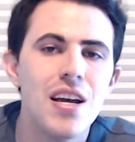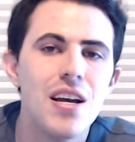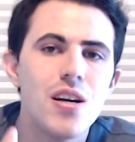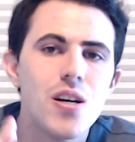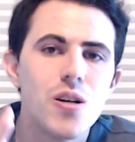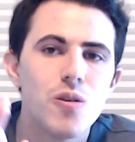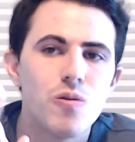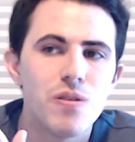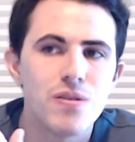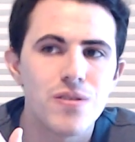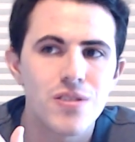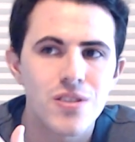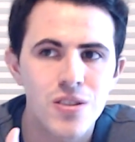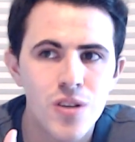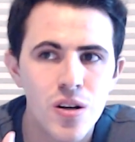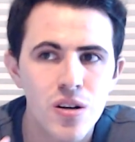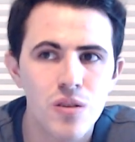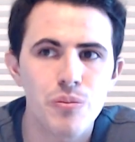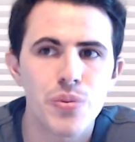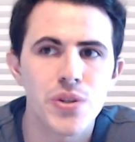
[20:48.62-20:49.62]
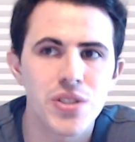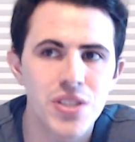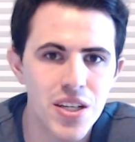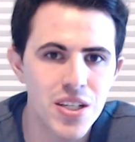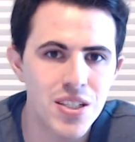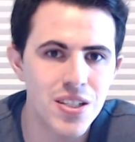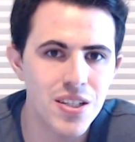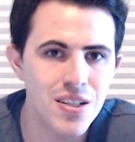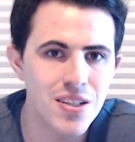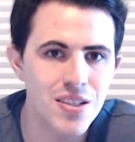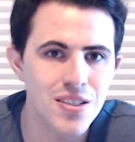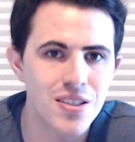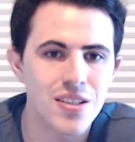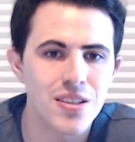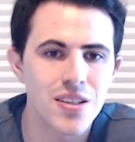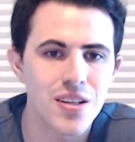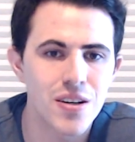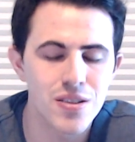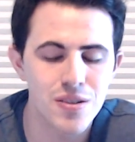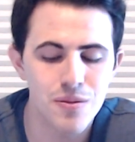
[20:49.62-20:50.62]
with certain positions,
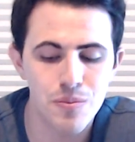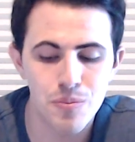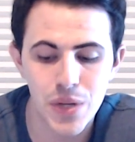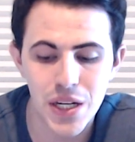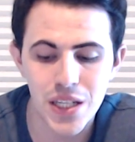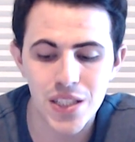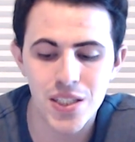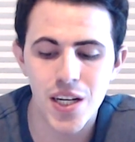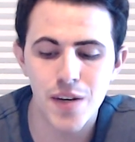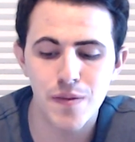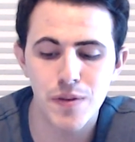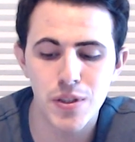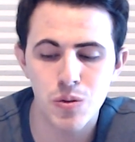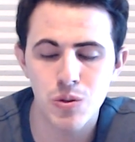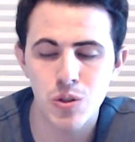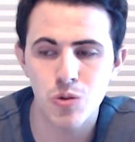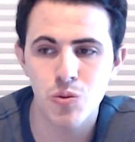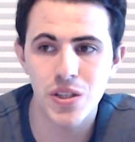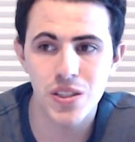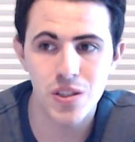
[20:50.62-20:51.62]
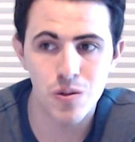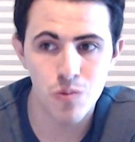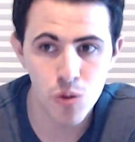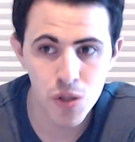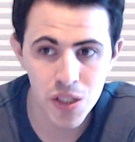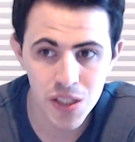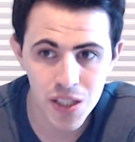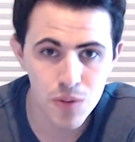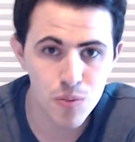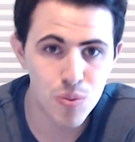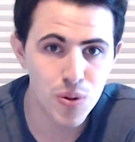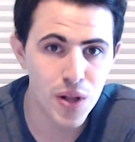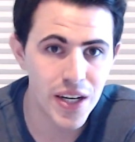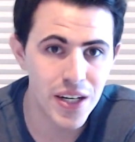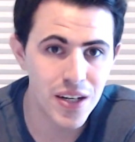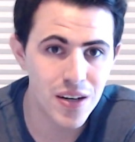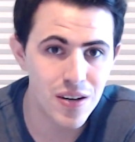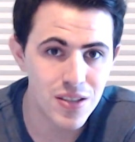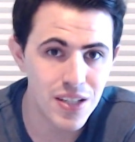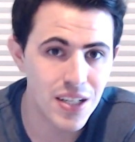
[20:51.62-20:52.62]
there's a big difference between the really good
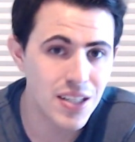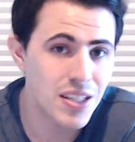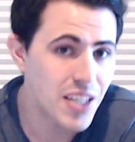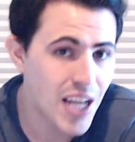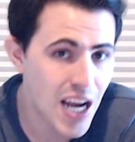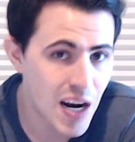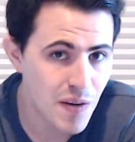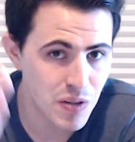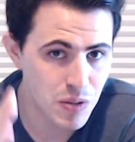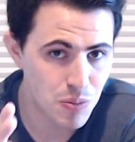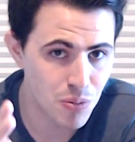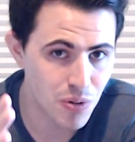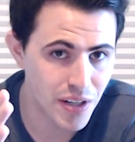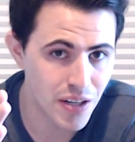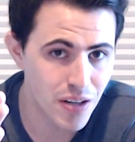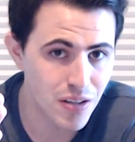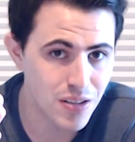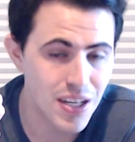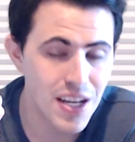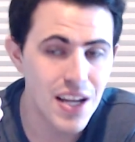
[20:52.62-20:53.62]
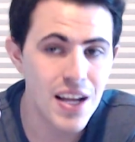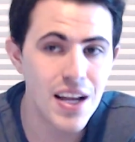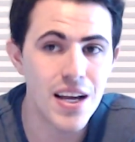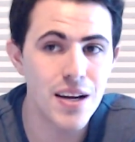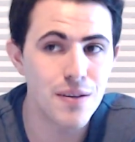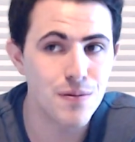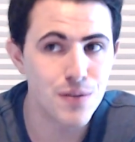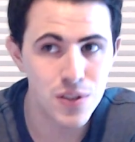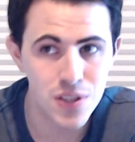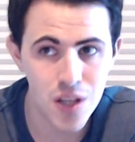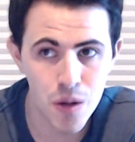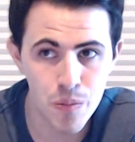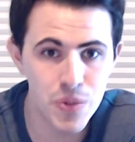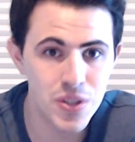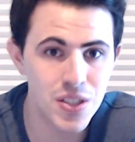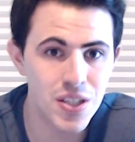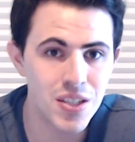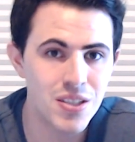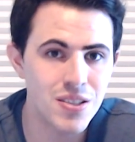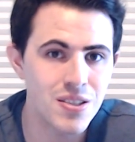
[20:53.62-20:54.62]
players and the average players. And for some
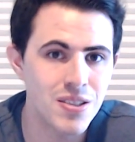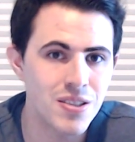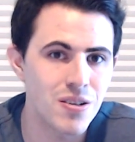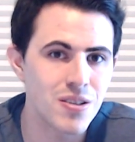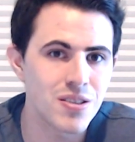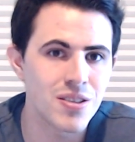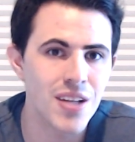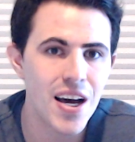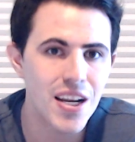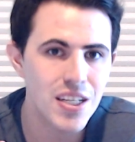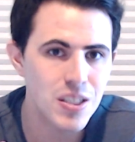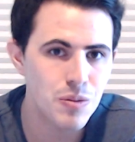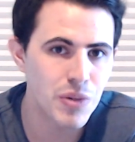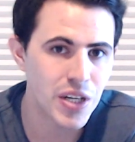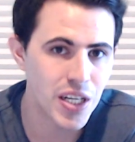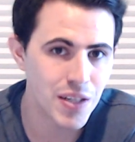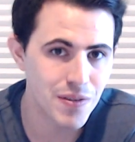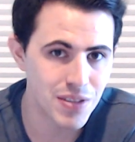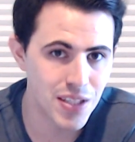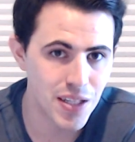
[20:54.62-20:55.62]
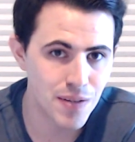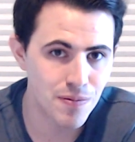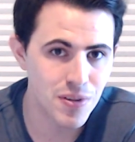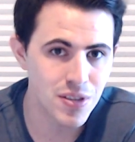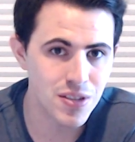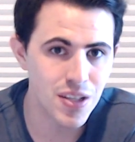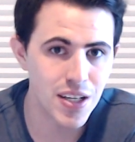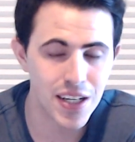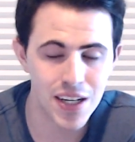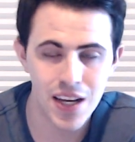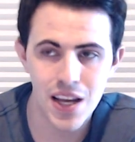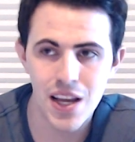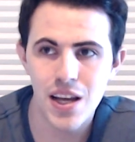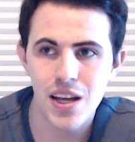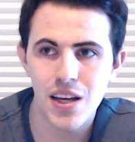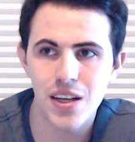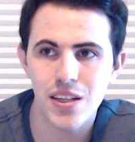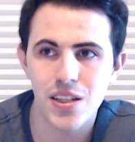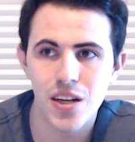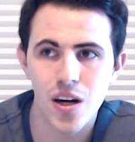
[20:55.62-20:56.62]
positions, there's not as big of a difference. Like,
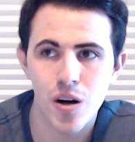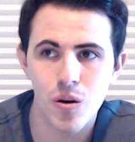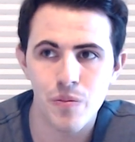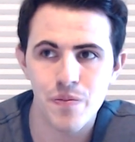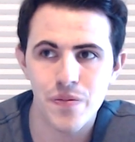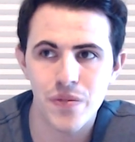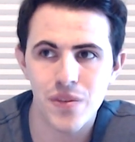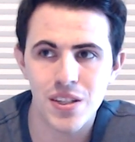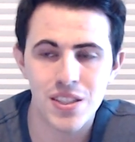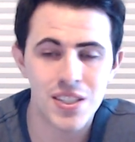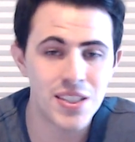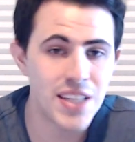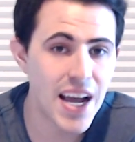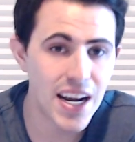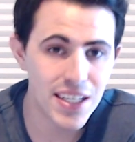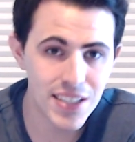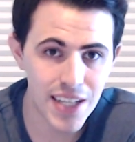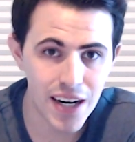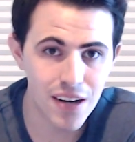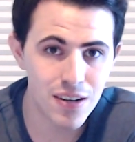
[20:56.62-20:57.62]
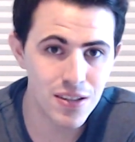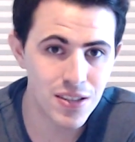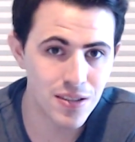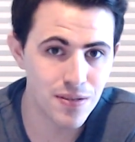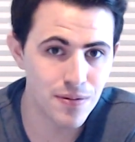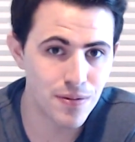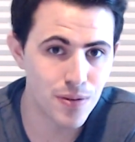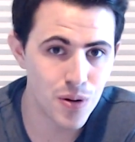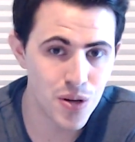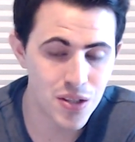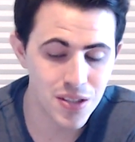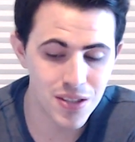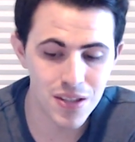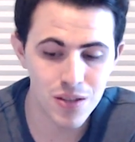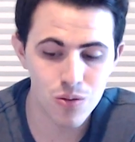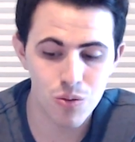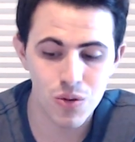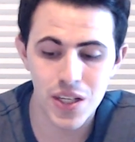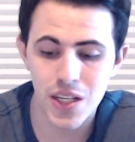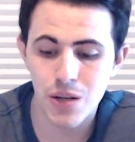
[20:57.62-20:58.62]
Snacks Harrison, for
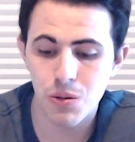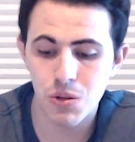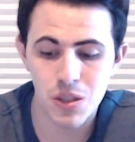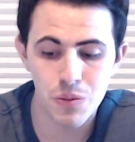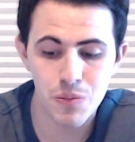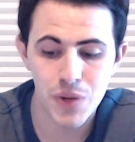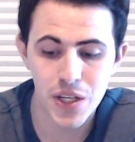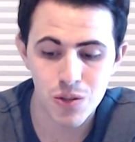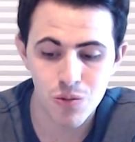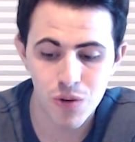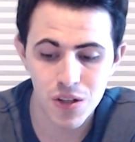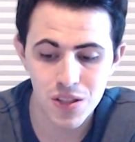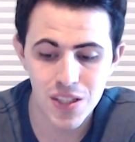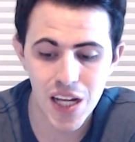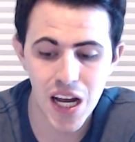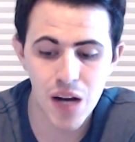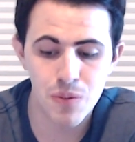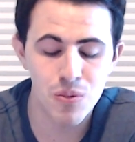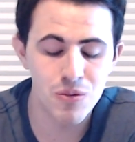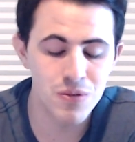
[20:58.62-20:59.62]
instance, when he was the best run stopper in the